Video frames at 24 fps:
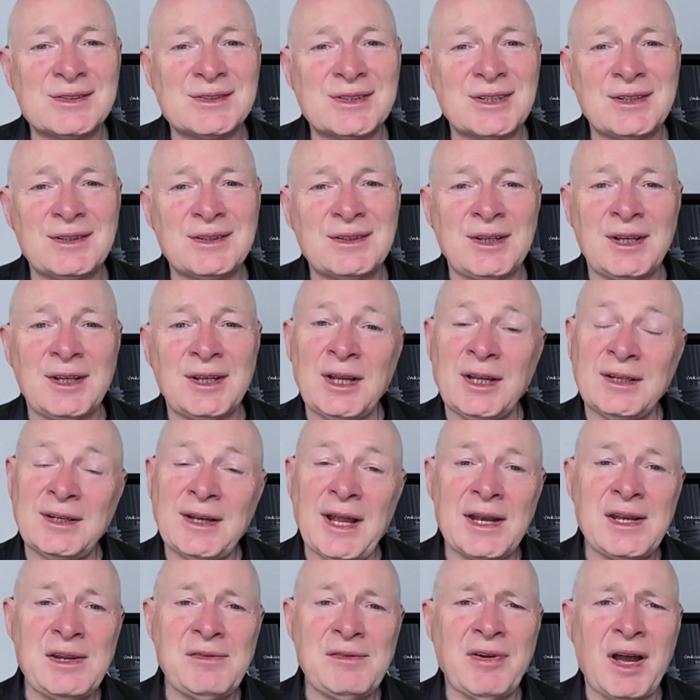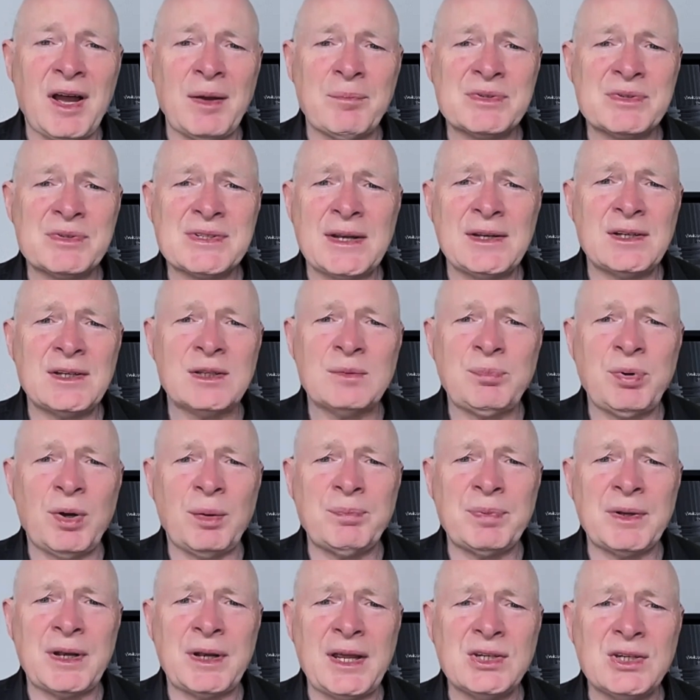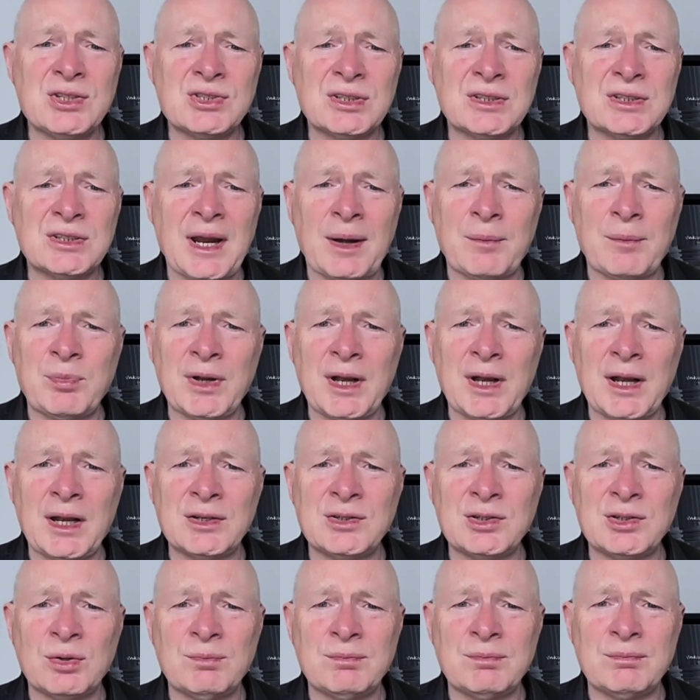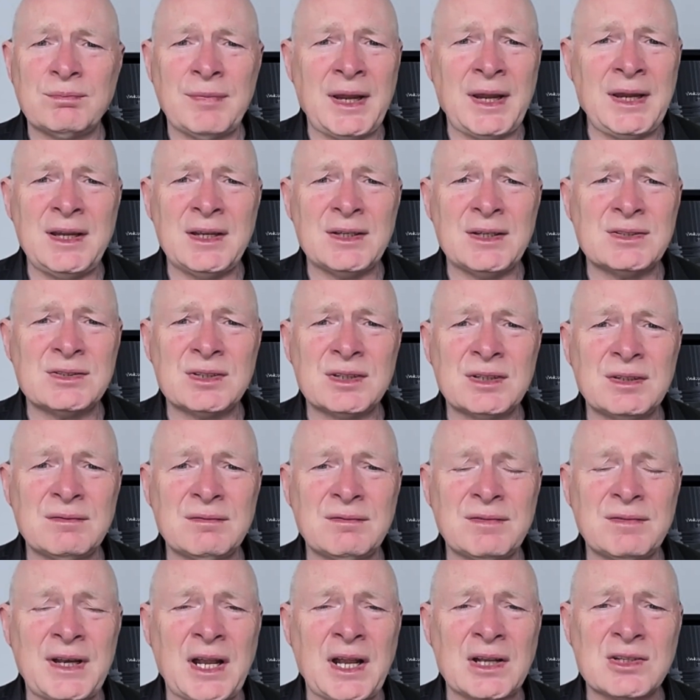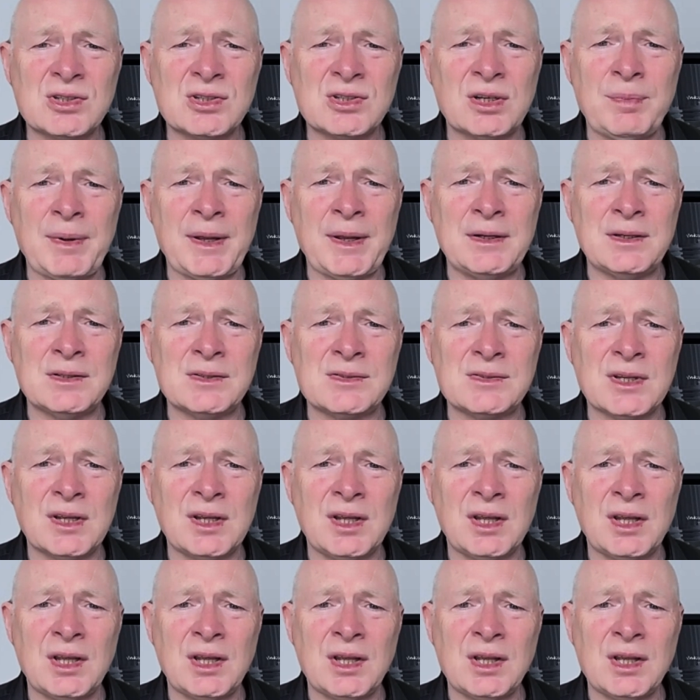95% of the population, Gabriella, don't make it to financial independence.